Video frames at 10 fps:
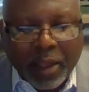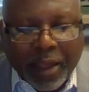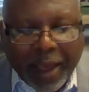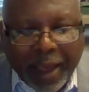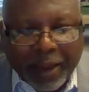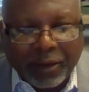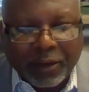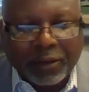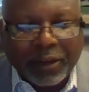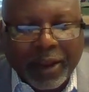I had
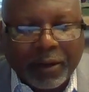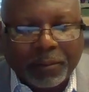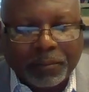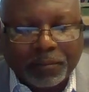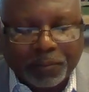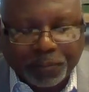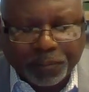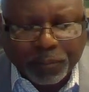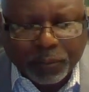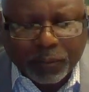looked at them,
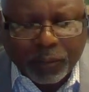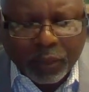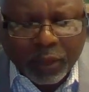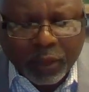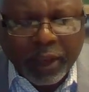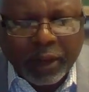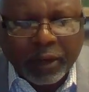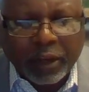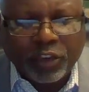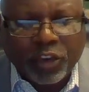and
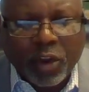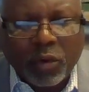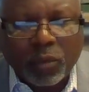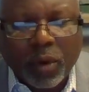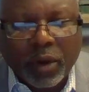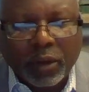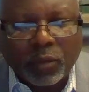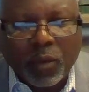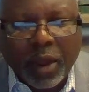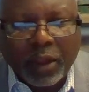it showed where his
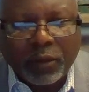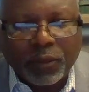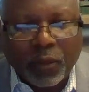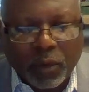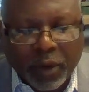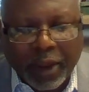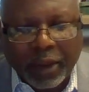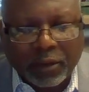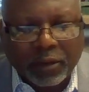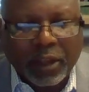wife or
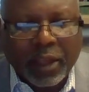ex